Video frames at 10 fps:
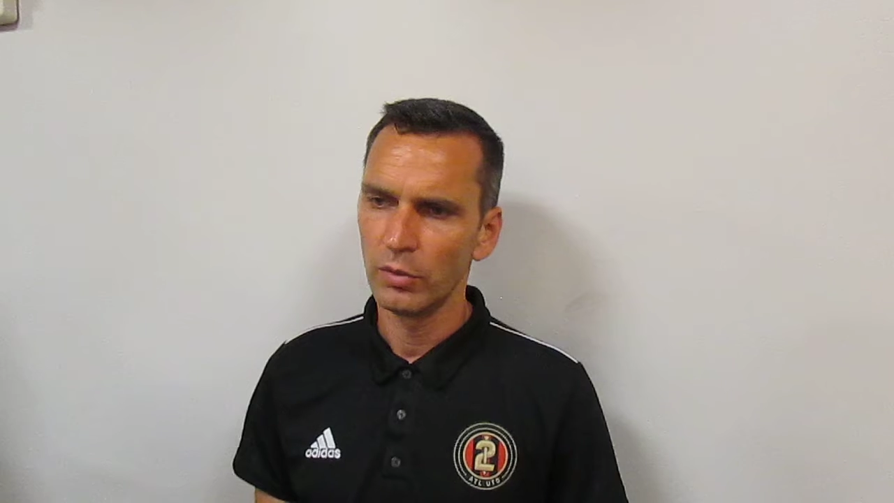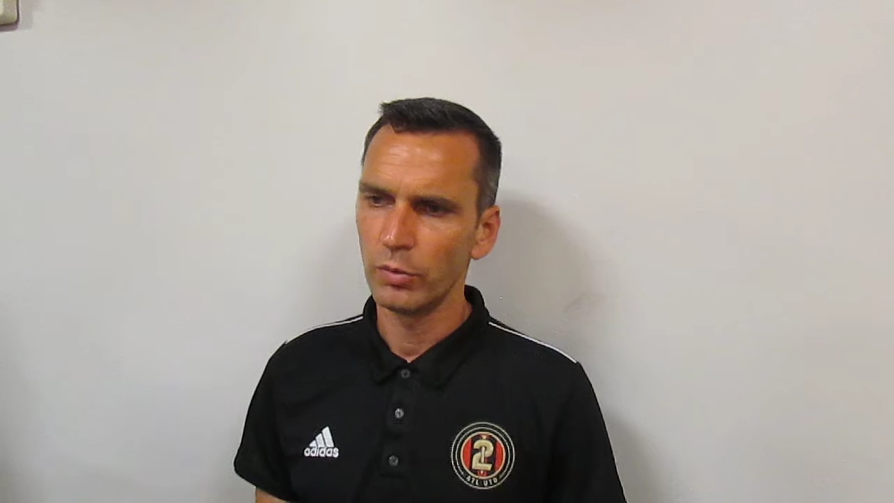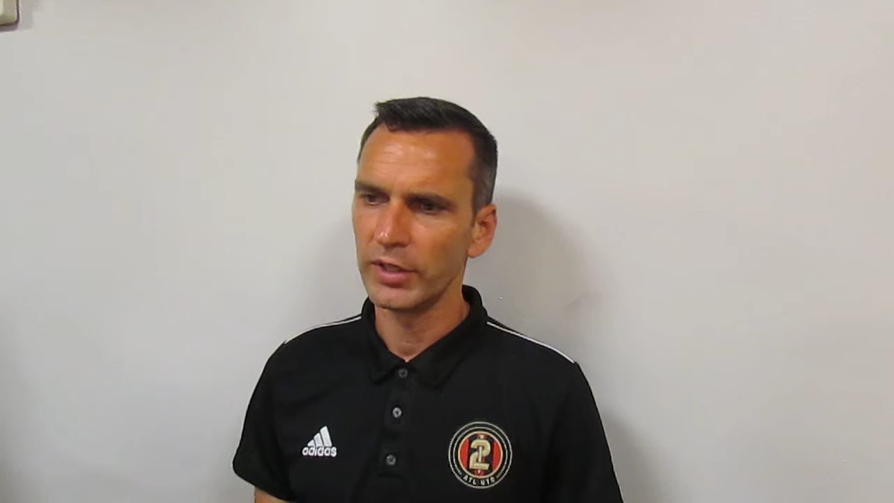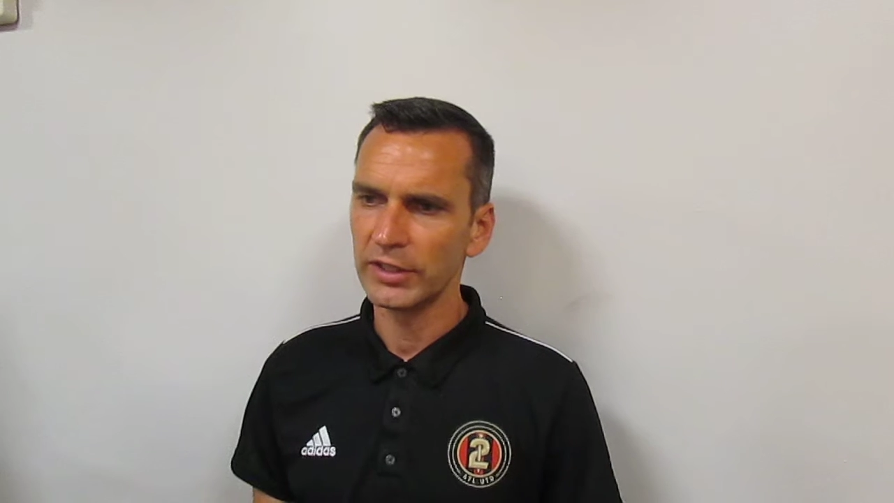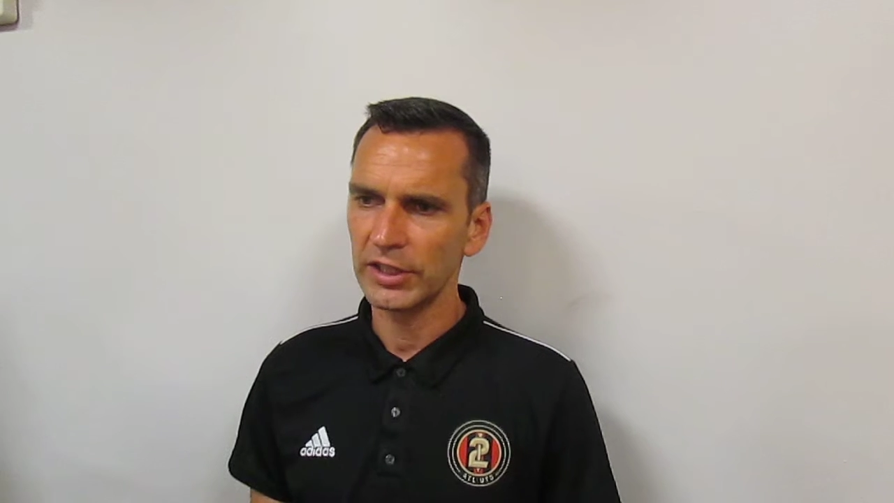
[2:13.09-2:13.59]

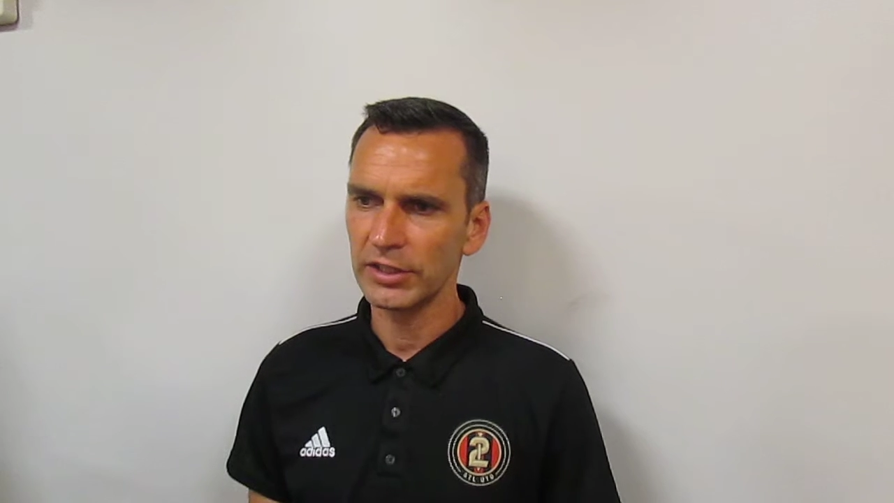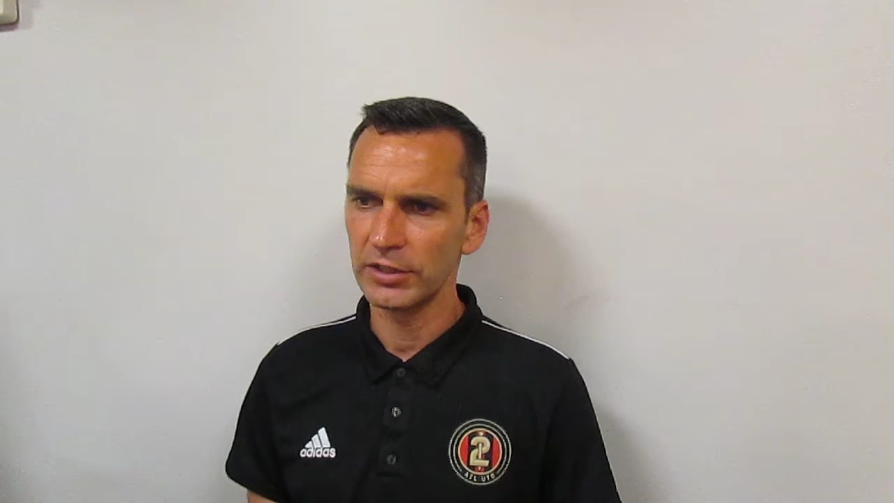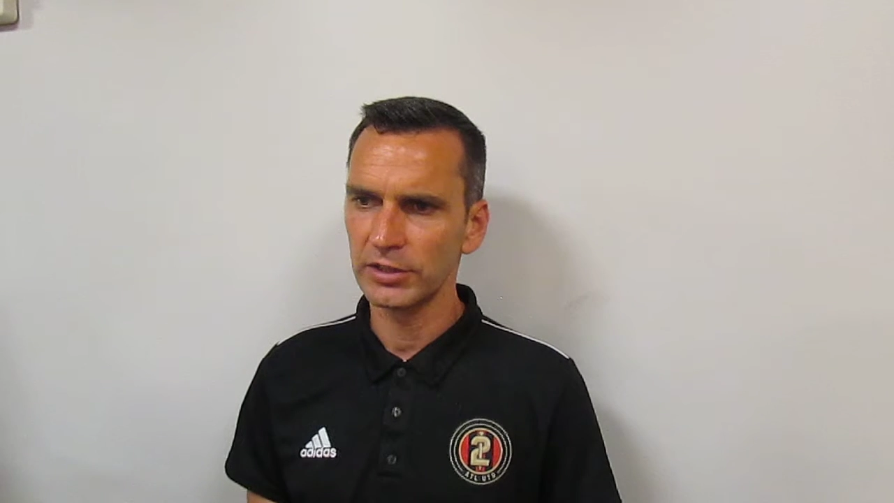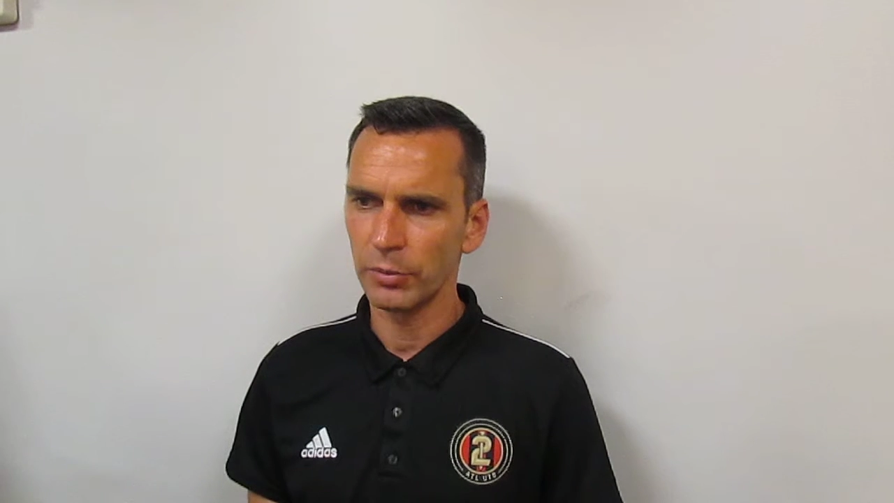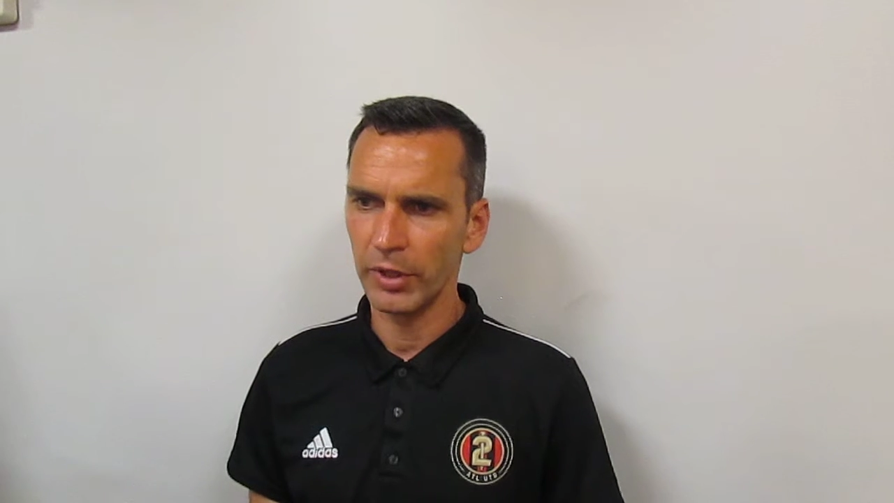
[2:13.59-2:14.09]
with the
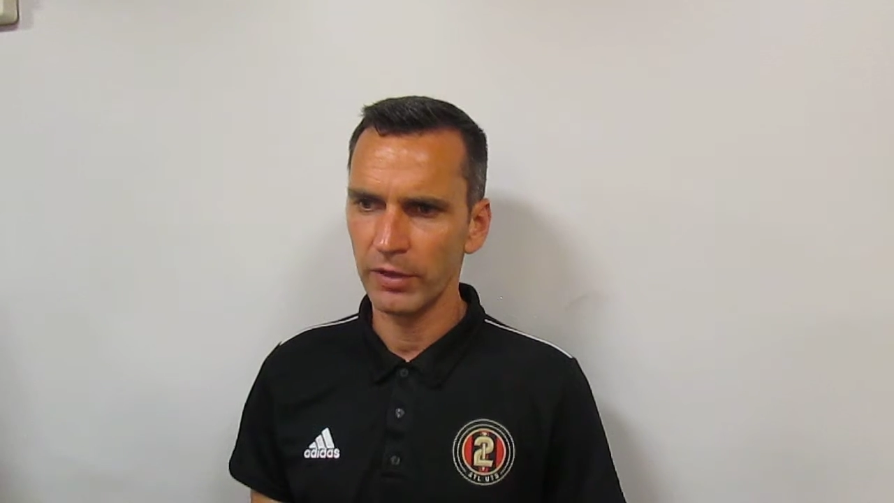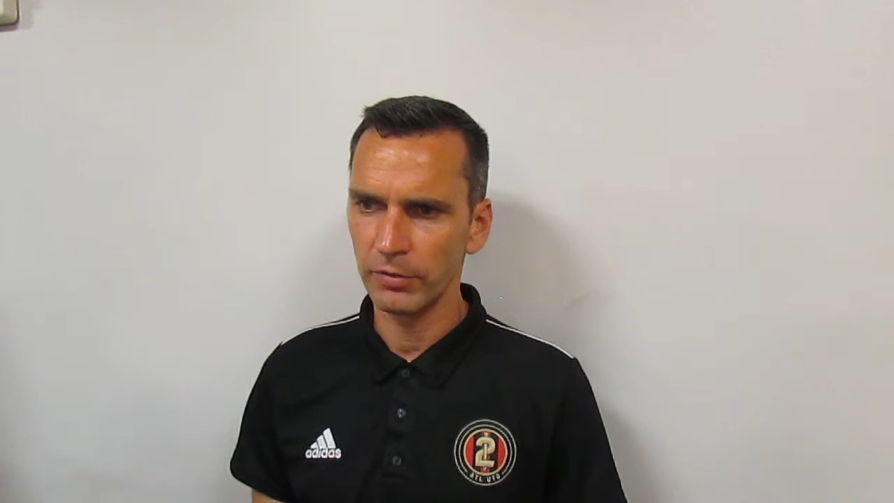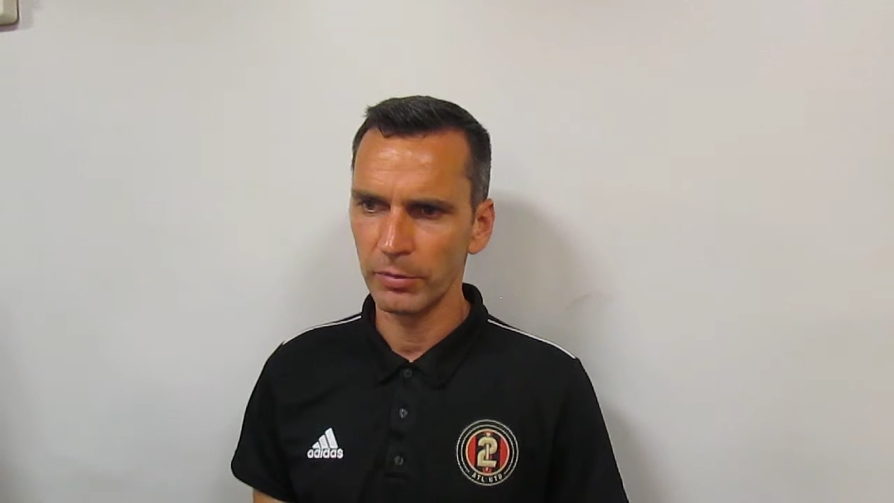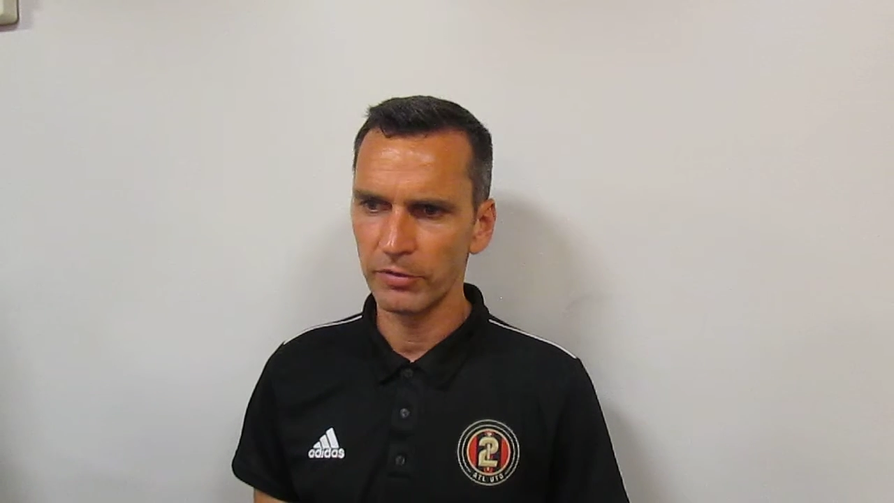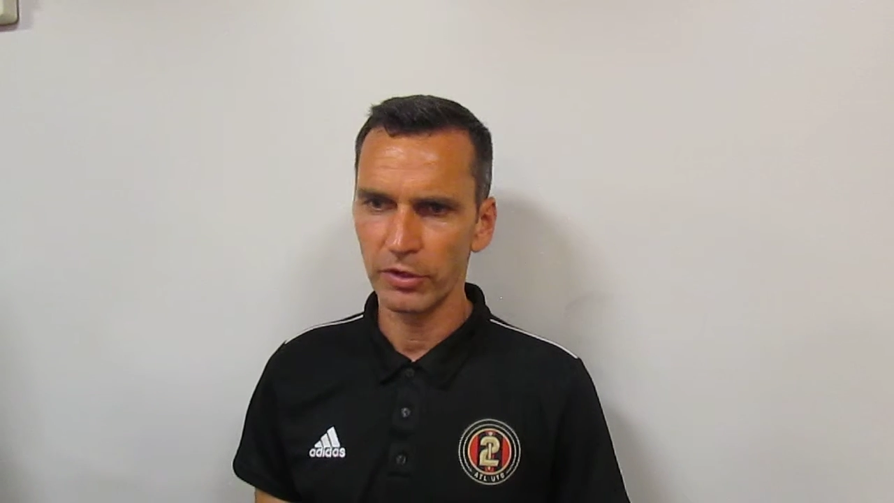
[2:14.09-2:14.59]
assistance that we had
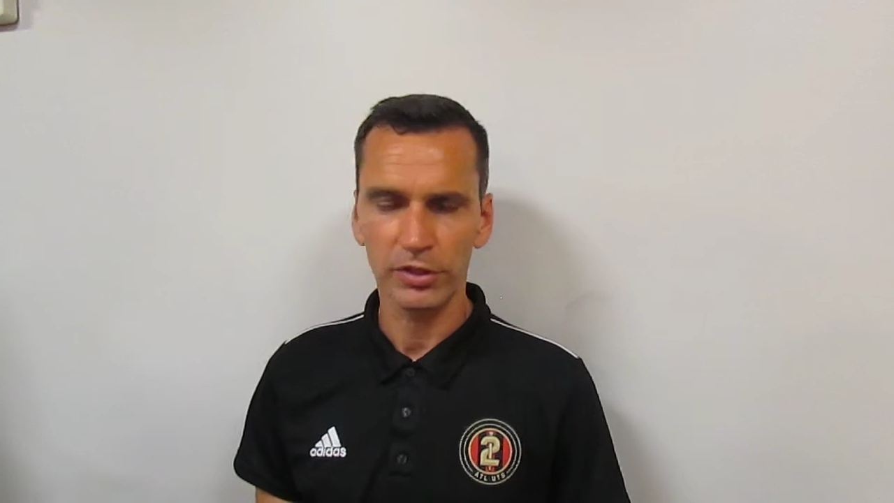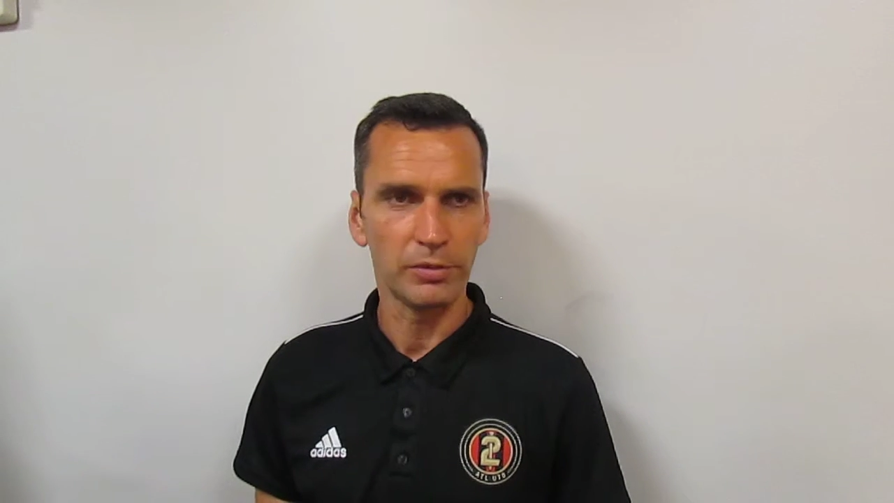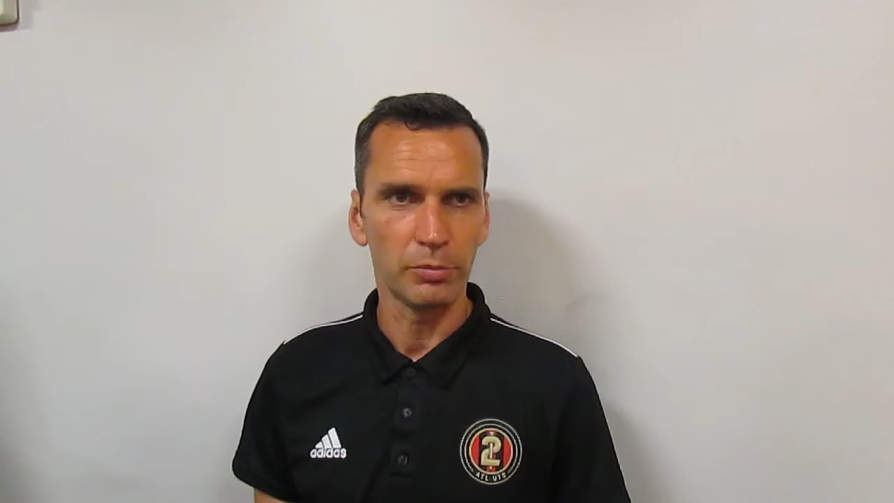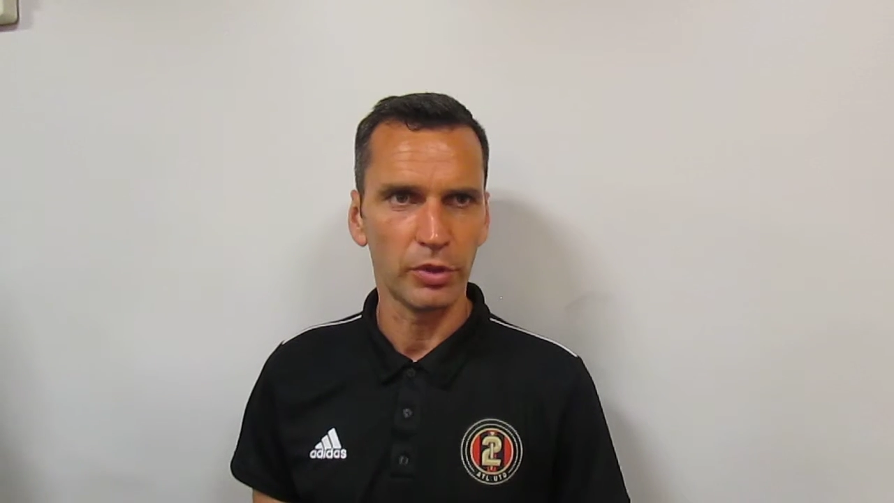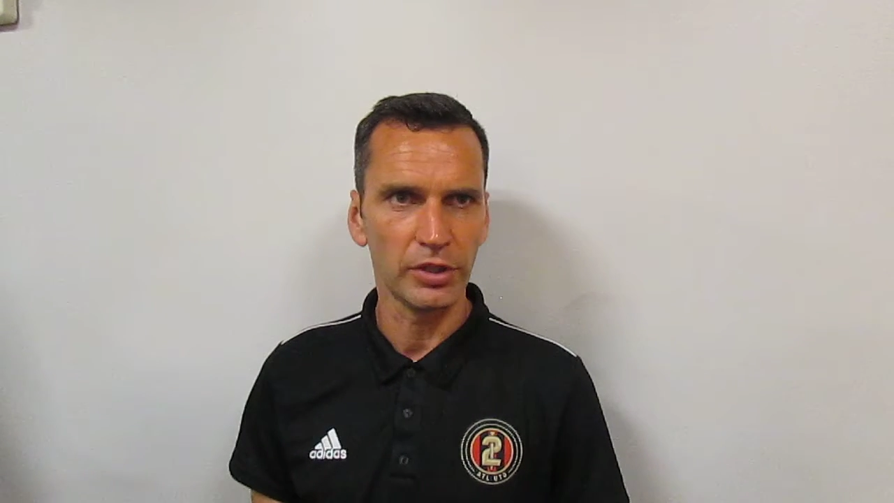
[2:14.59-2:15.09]
from the first
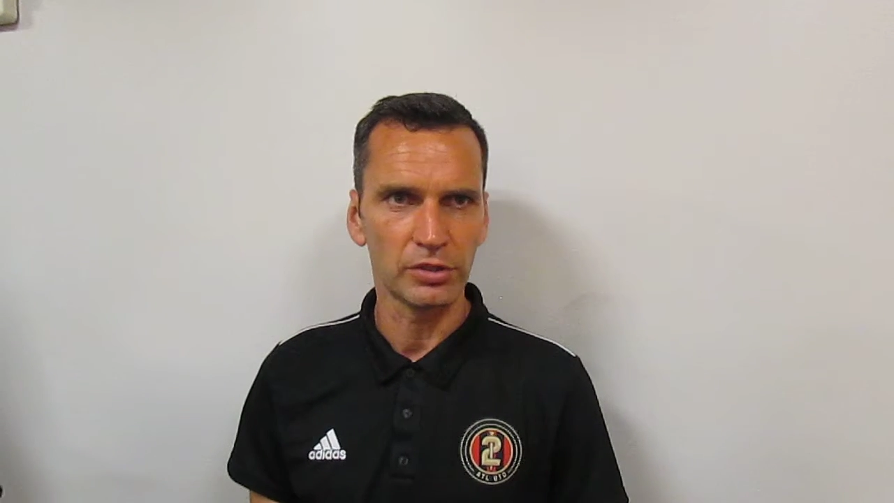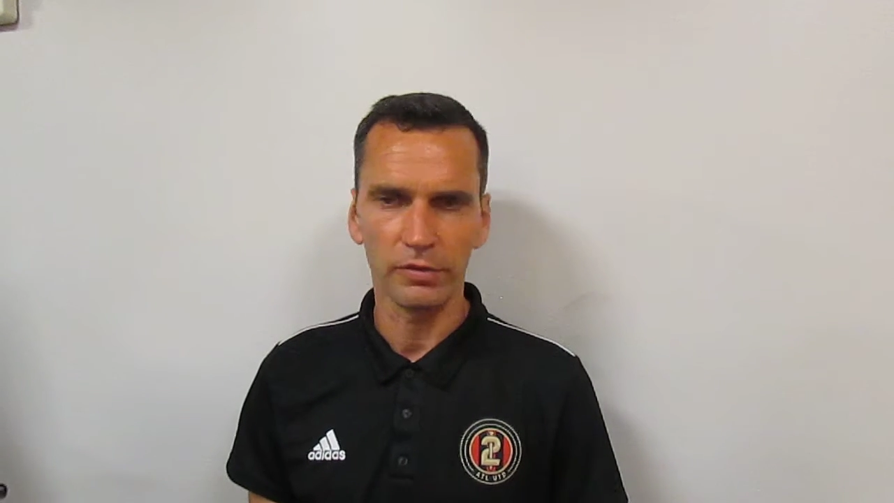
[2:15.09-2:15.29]
team boys.